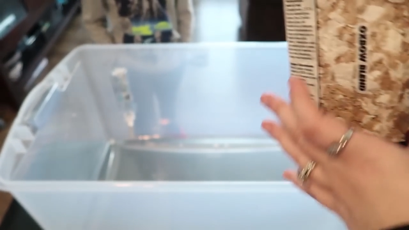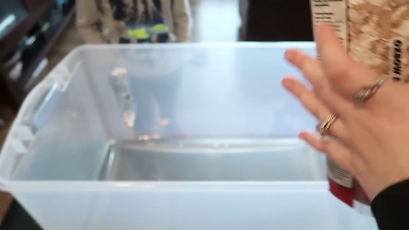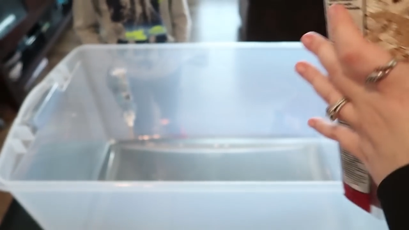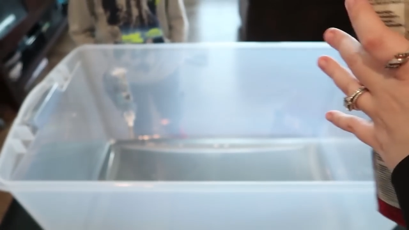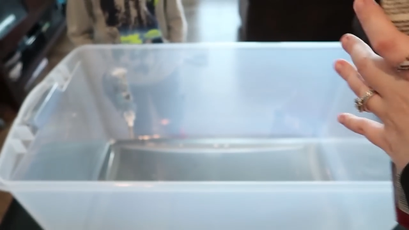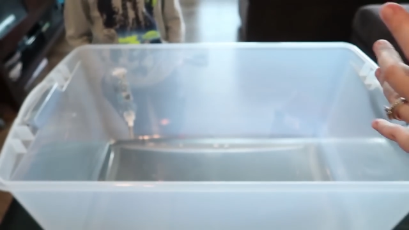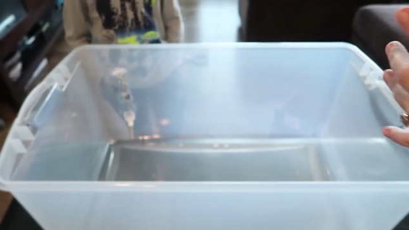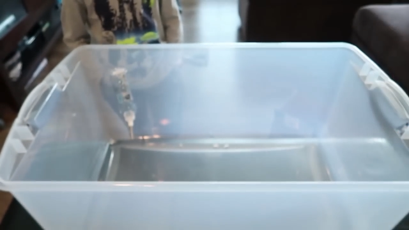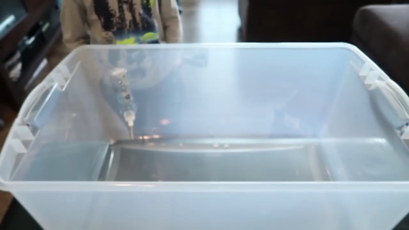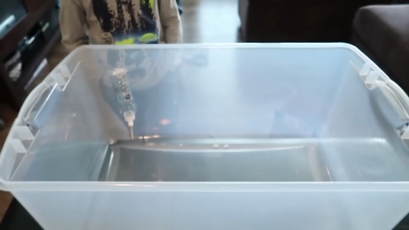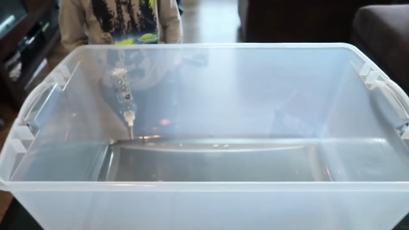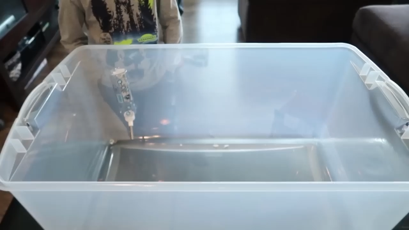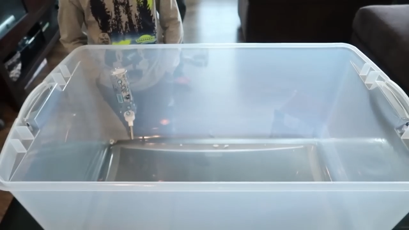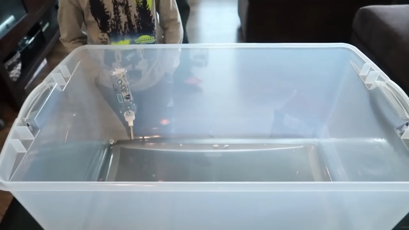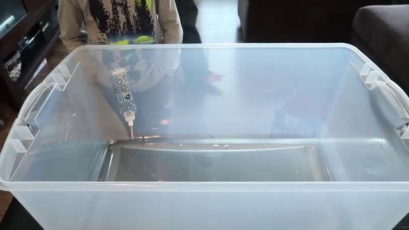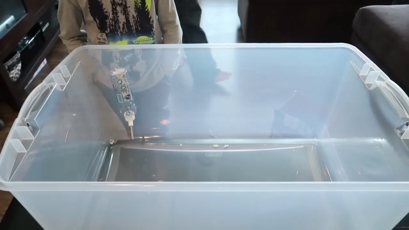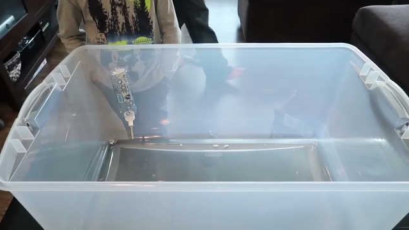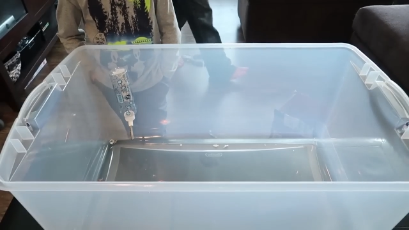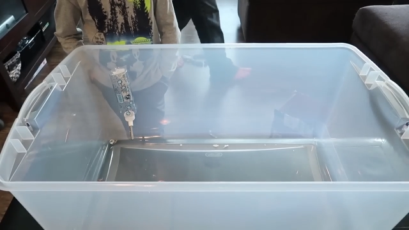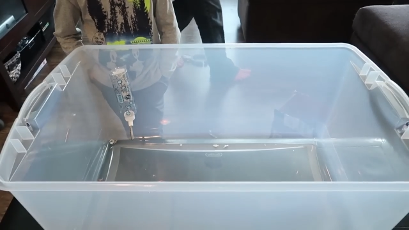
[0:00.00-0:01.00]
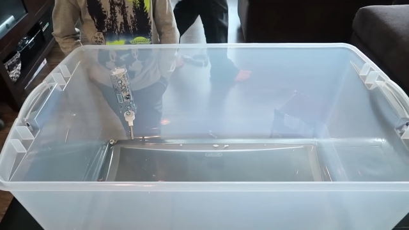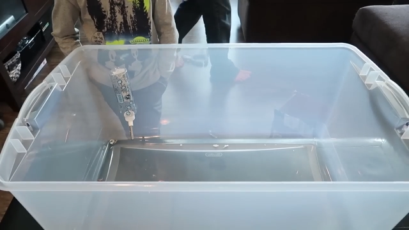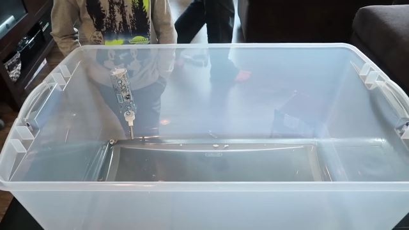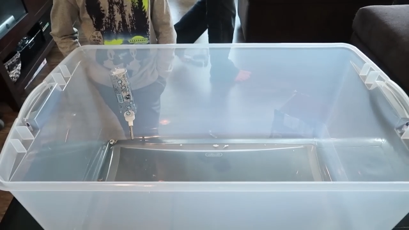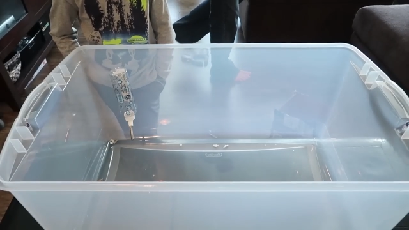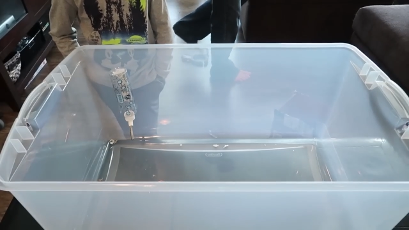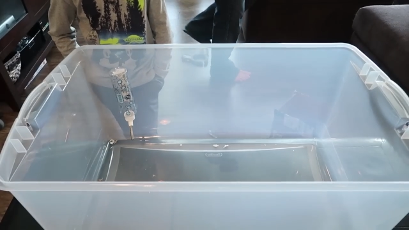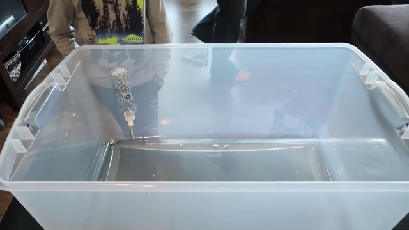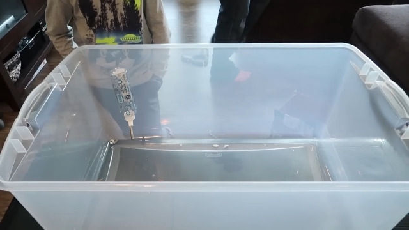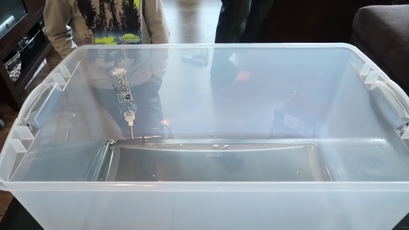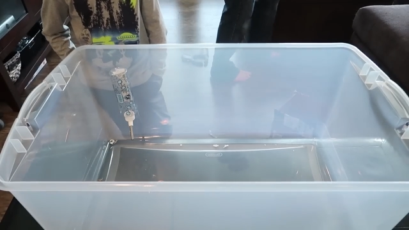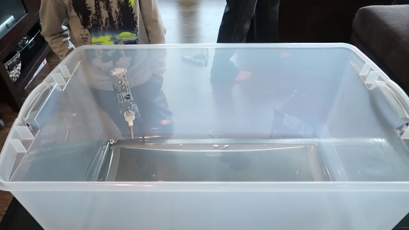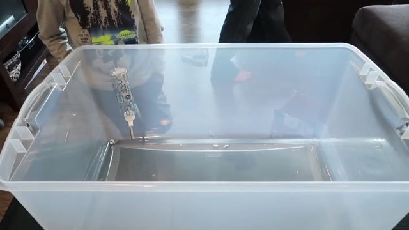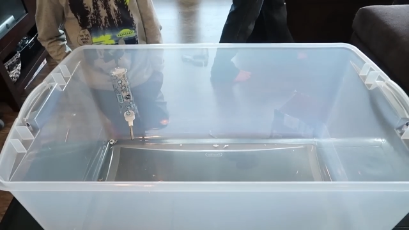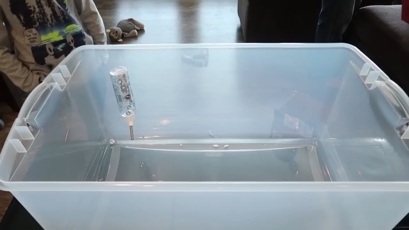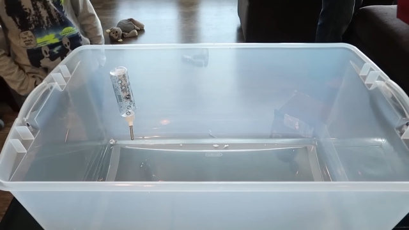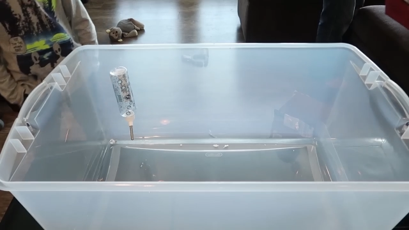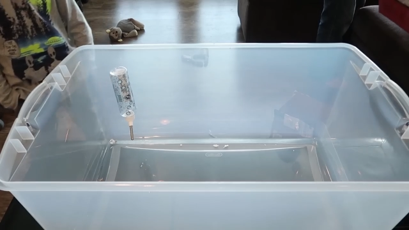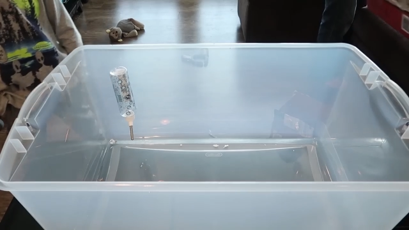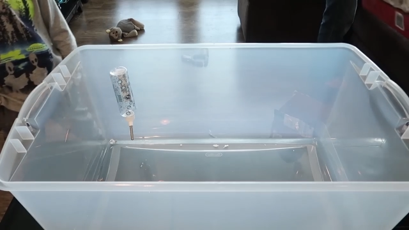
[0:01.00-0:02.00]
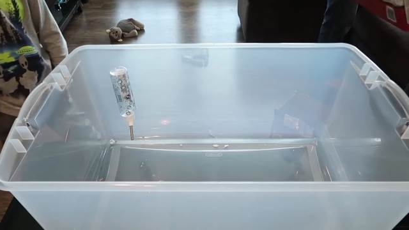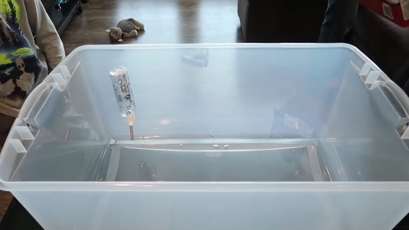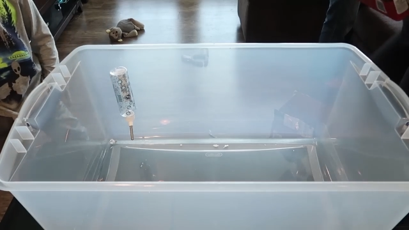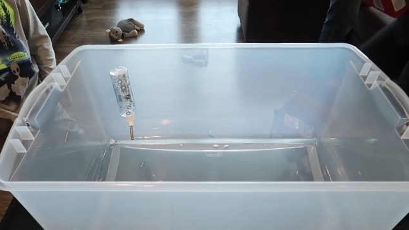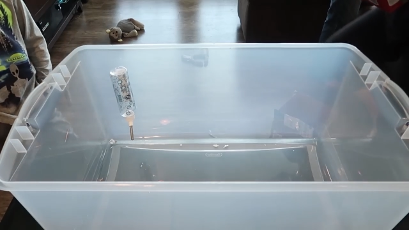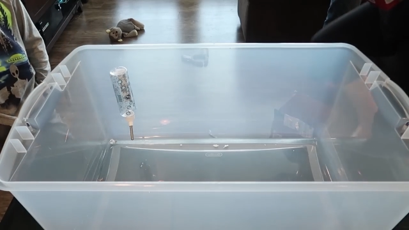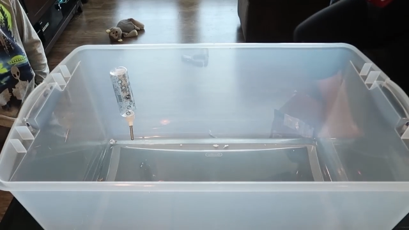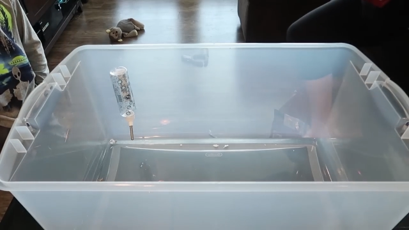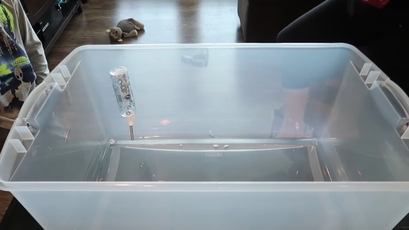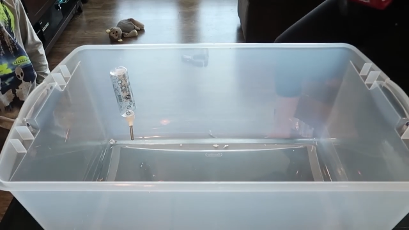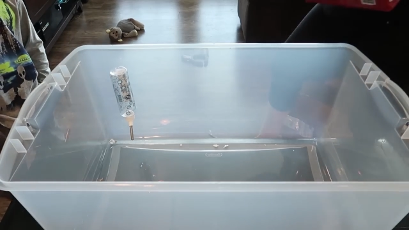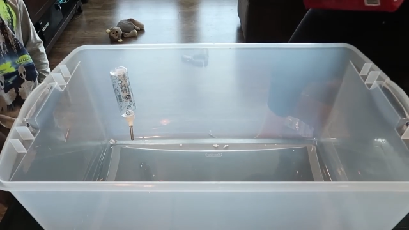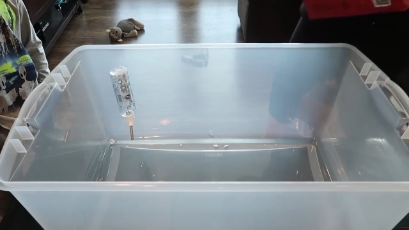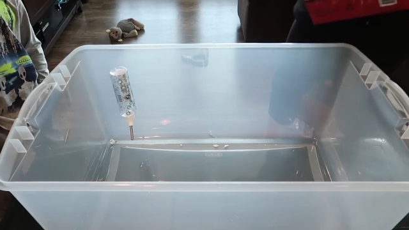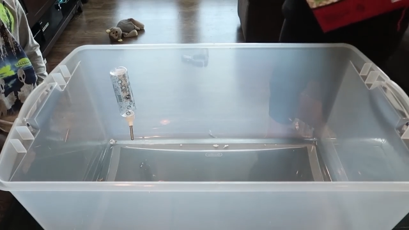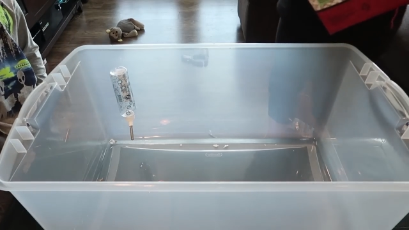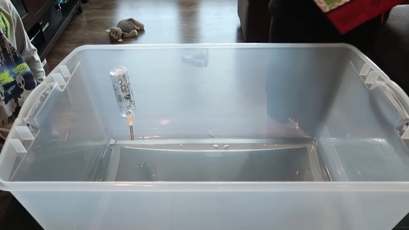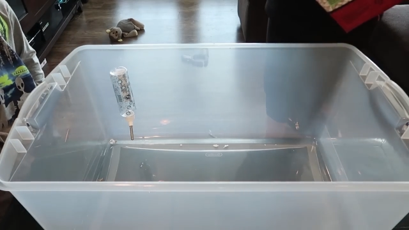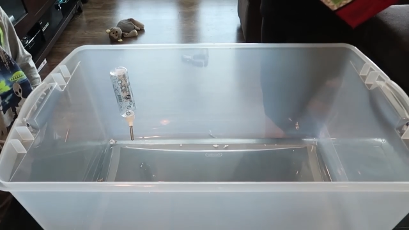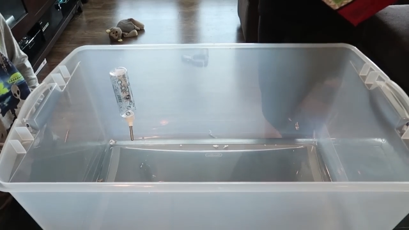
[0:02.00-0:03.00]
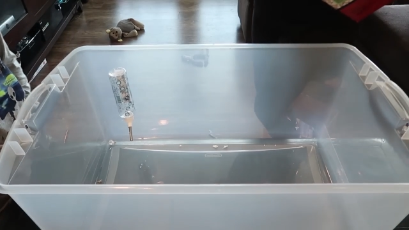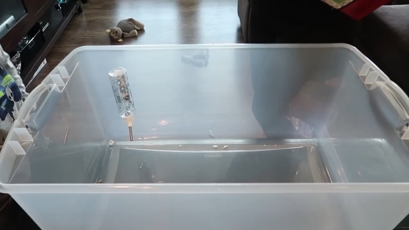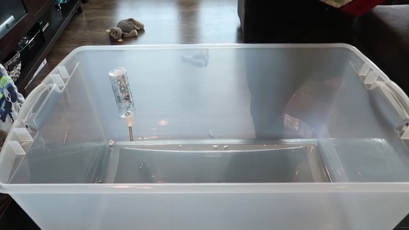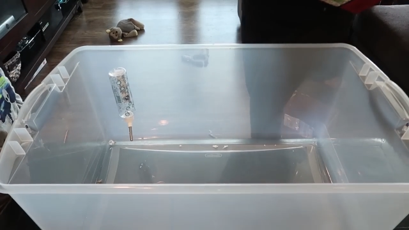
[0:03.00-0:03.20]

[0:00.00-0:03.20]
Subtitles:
Nobody's mouth can be seen.